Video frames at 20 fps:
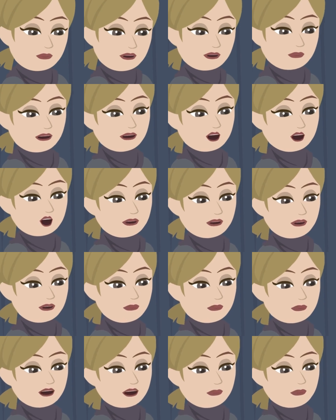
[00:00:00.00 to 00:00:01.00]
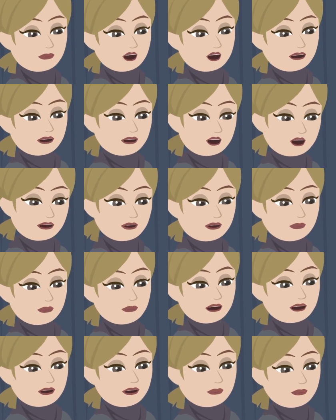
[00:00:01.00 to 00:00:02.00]
grid is filling in with
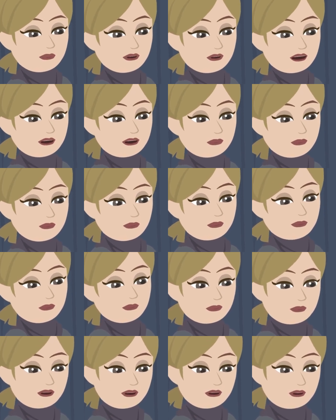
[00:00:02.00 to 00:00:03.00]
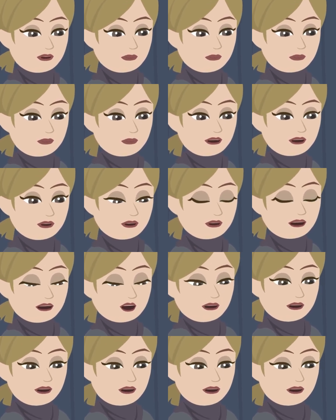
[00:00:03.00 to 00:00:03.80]
things that match it. So if you've been